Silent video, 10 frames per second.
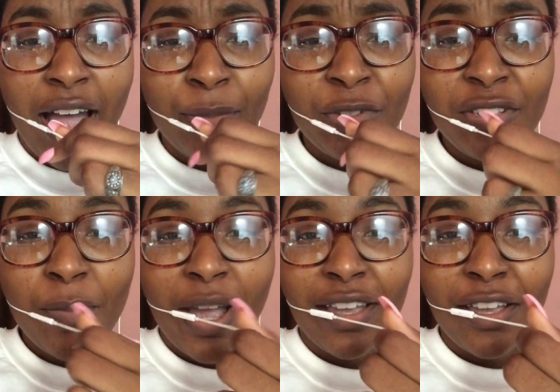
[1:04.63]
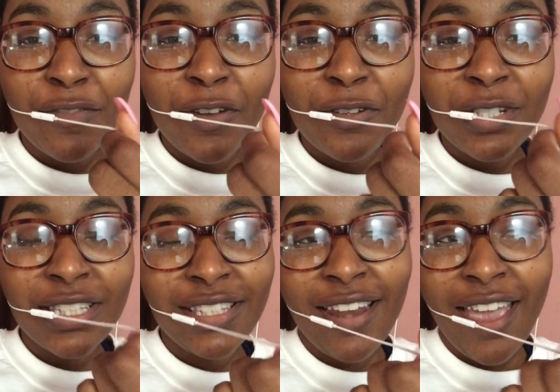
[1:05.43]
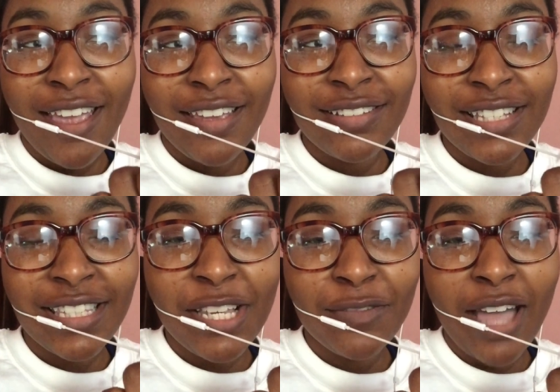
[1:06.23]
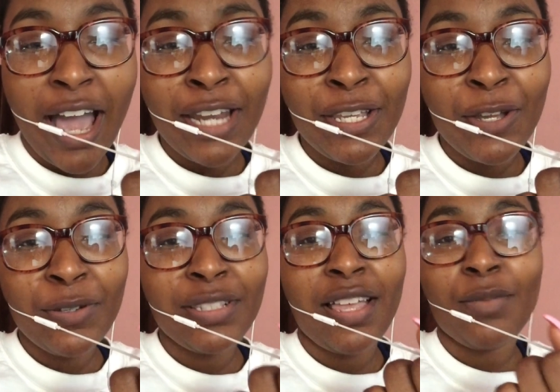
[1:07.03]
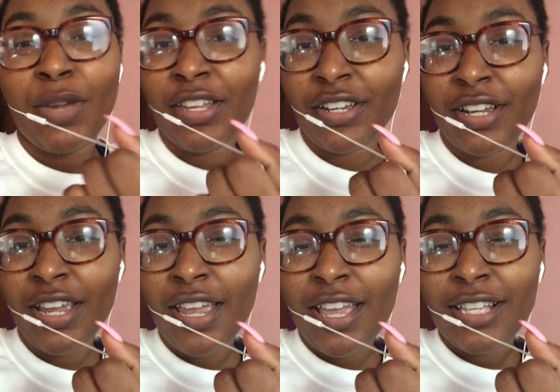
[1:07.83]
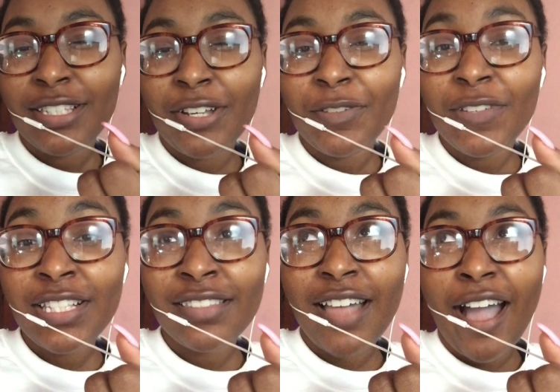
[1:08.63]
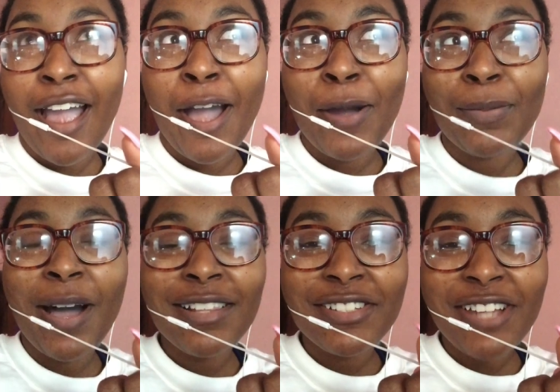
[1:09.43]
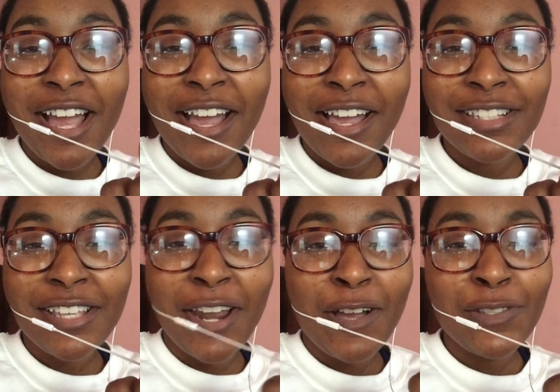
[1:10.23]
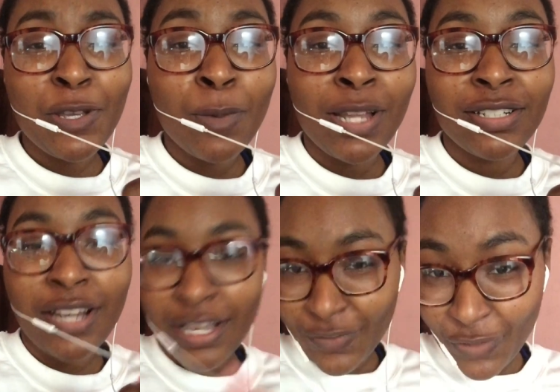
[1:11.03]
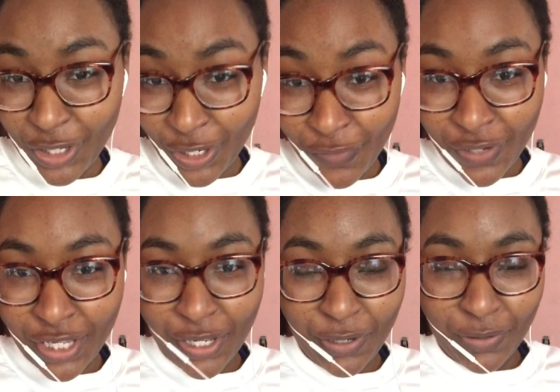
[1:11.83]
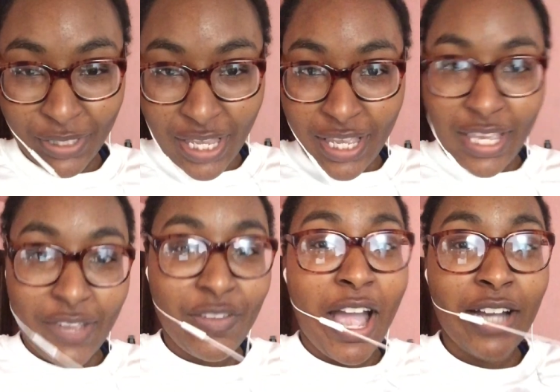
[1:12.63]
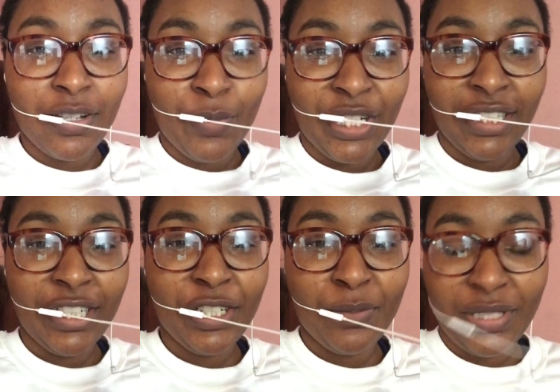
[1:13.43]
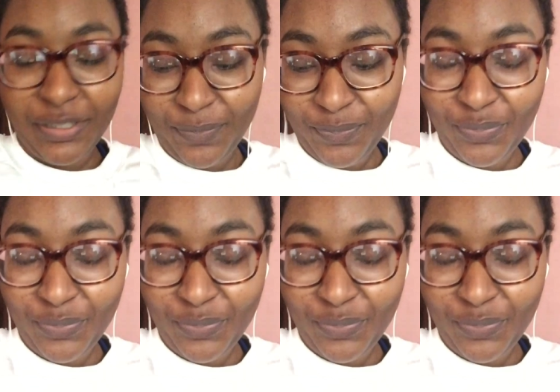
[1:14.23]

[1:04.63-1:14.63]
I'm using my headphones today to see if the audio is like better. So if it's not, I apologize and I also apologize for the other videos if y'all can barely hear me.